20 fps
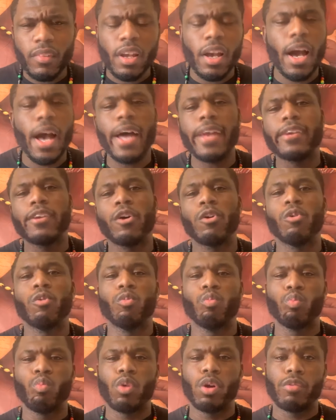I don't
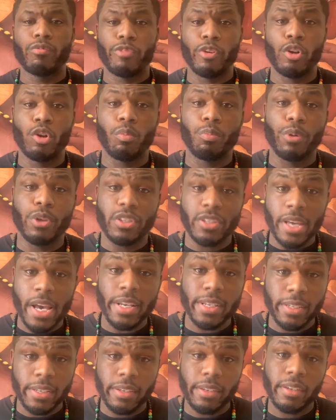feel
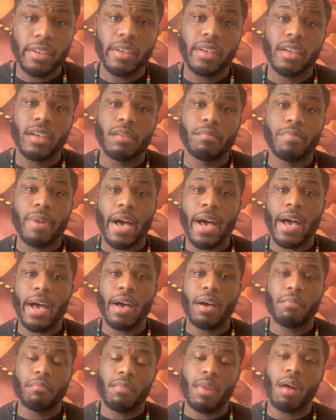protected by
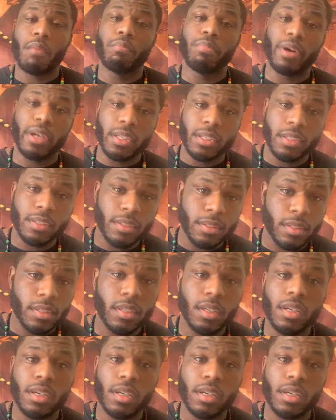my brothers,